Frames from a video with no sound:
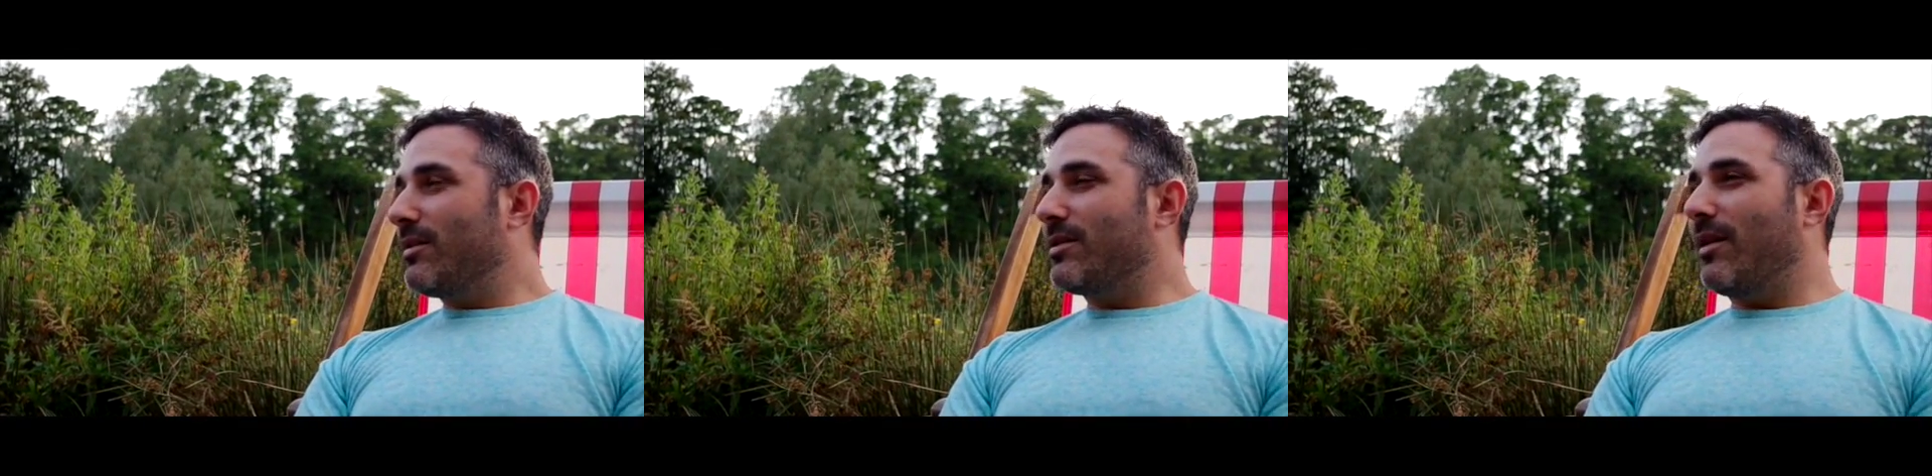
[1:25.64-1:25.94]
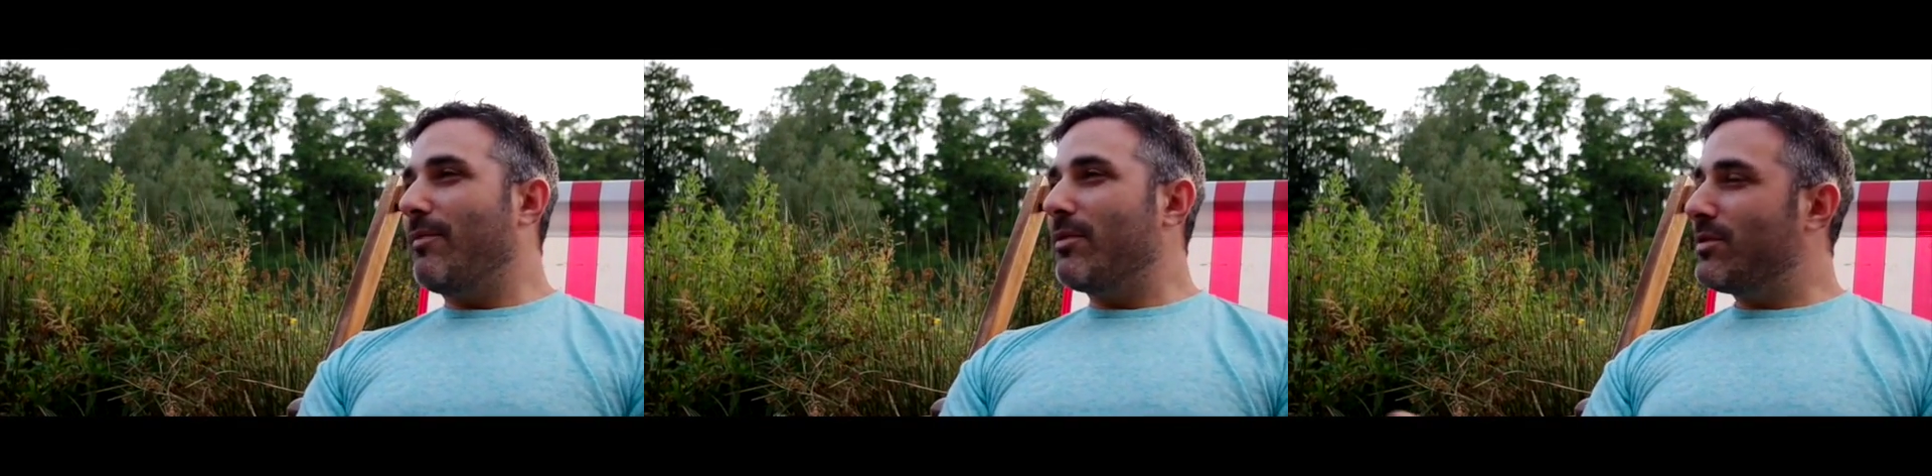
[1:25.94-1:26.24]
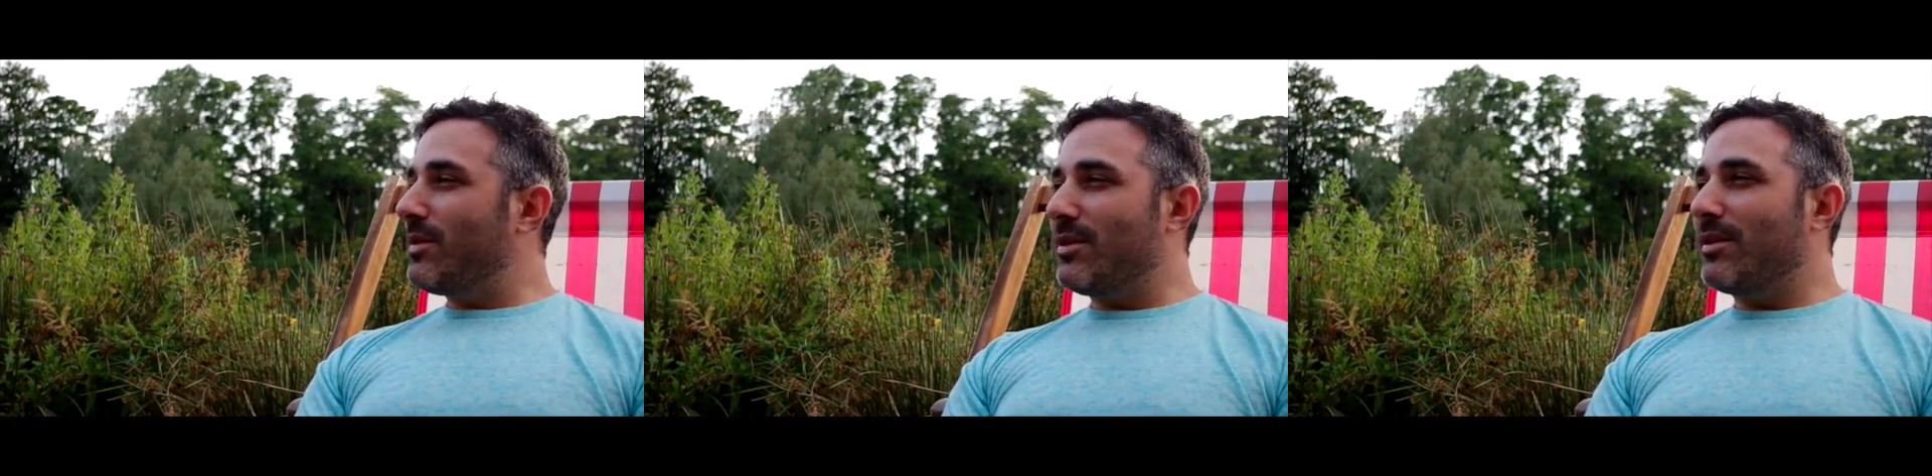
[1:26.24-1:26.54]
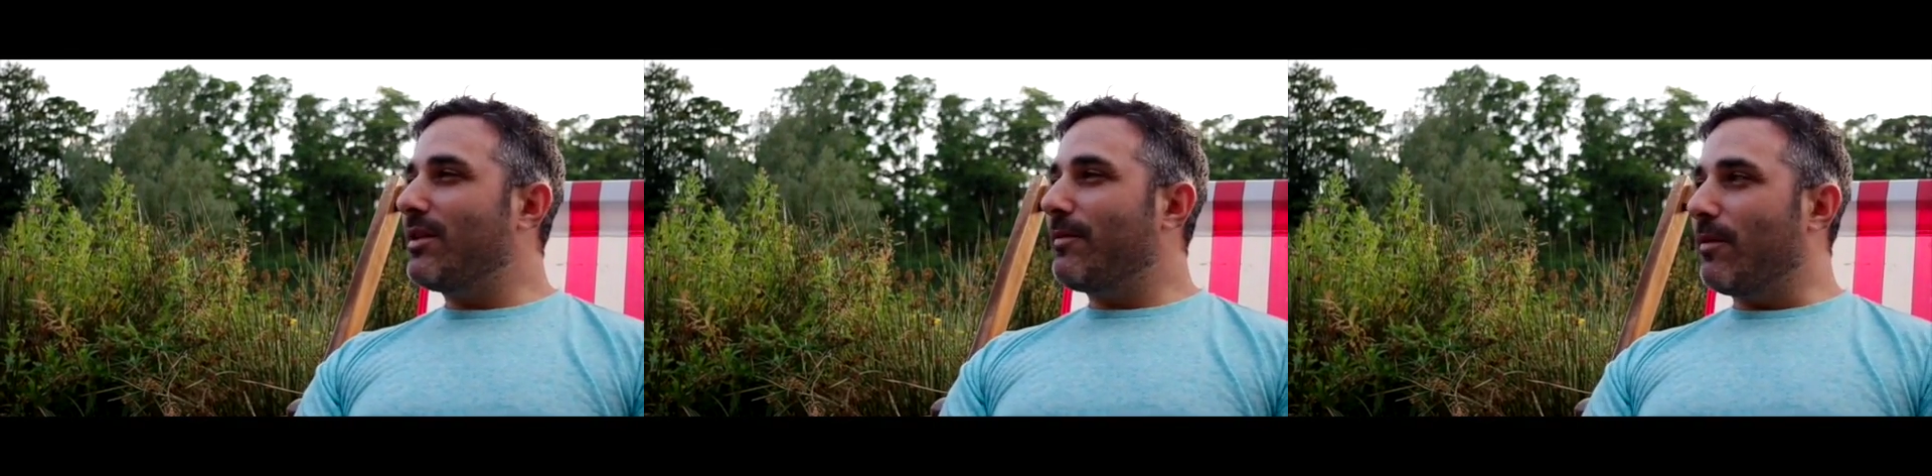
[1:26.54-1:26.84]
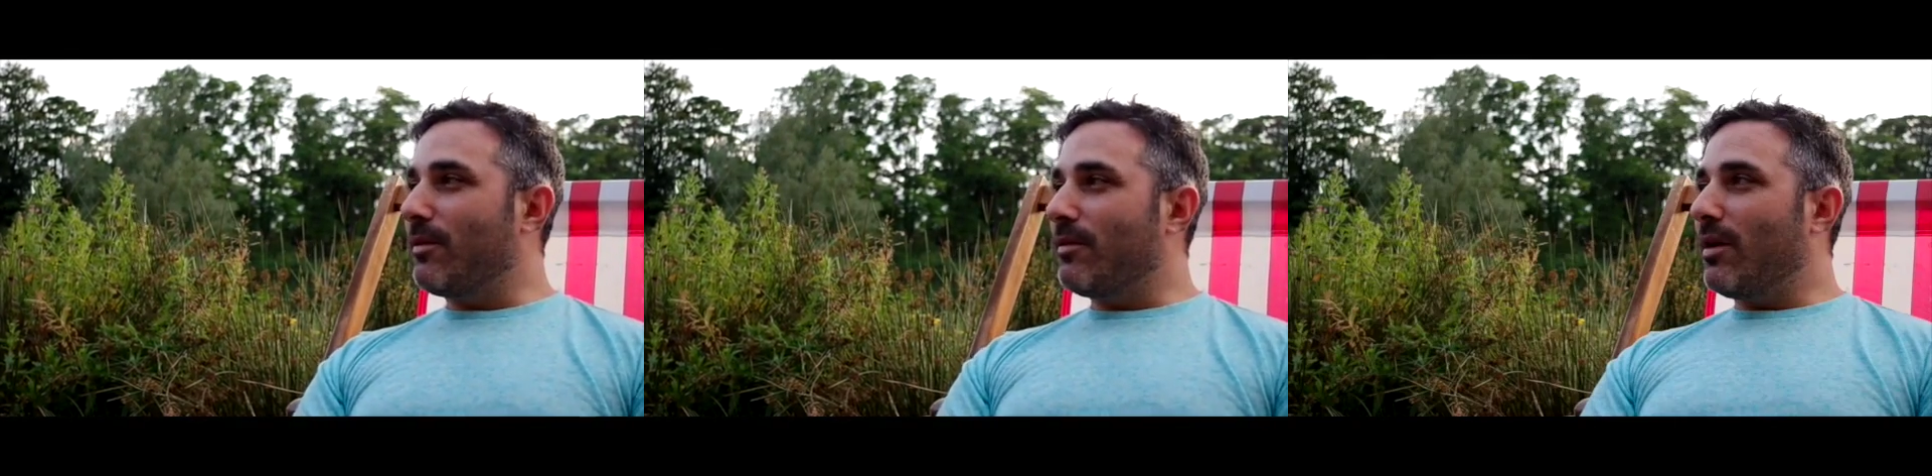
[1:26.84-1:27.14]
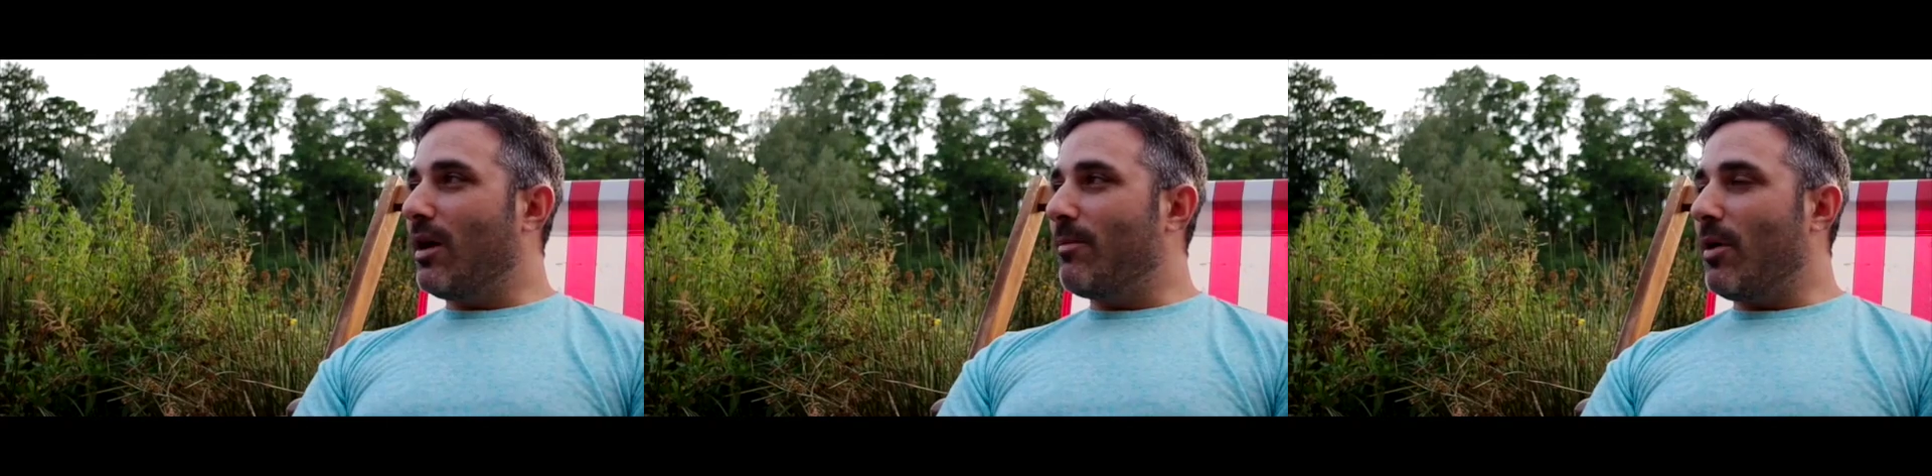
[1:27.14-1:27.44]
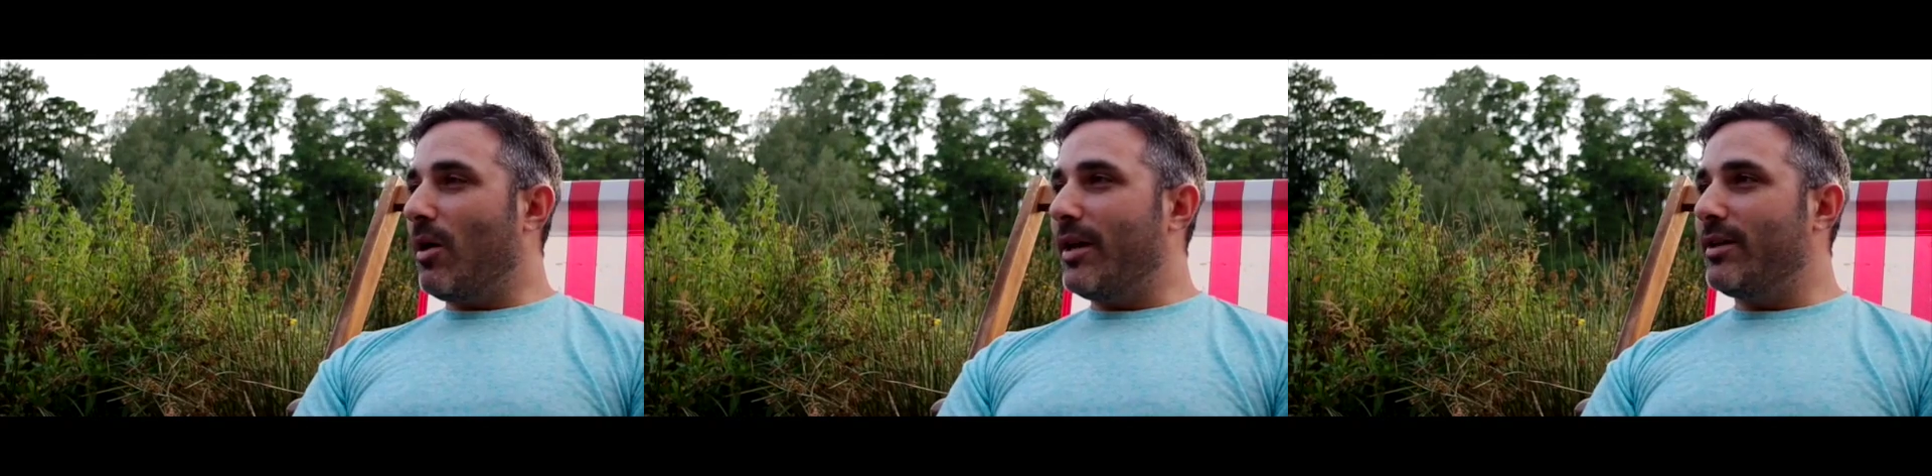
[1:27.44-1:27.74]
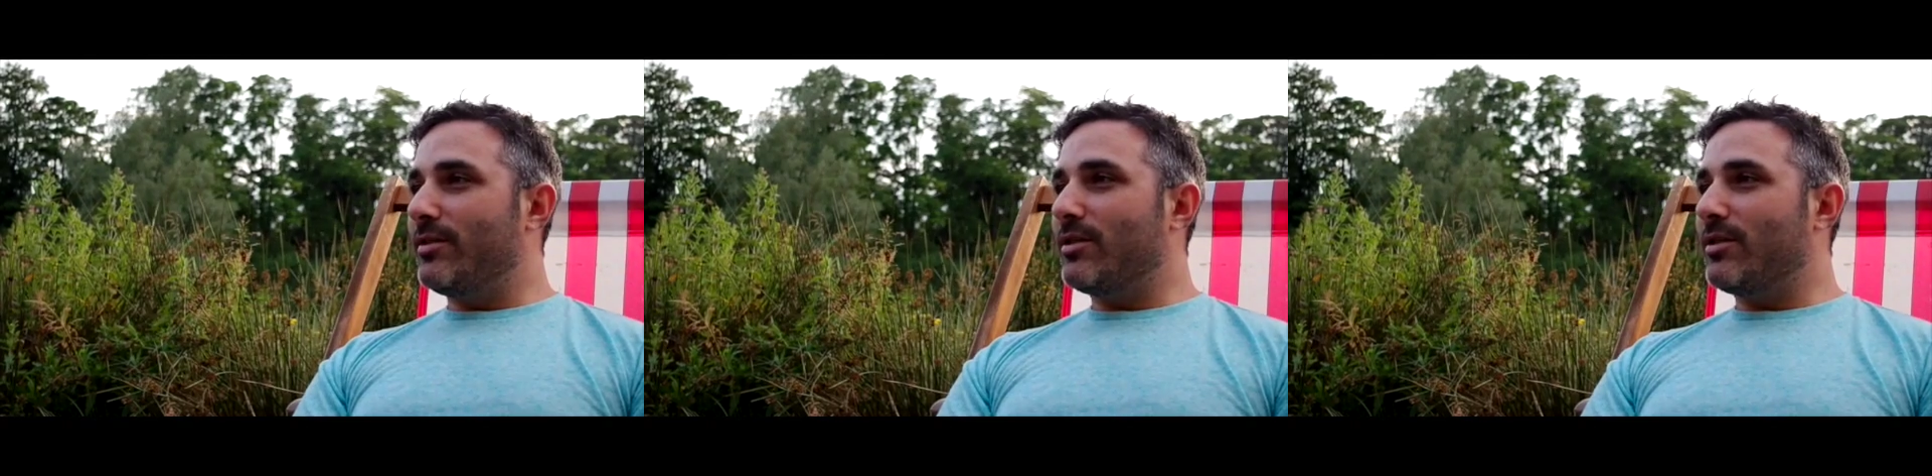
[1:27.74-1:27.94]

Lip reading: So everyone's doing something different. I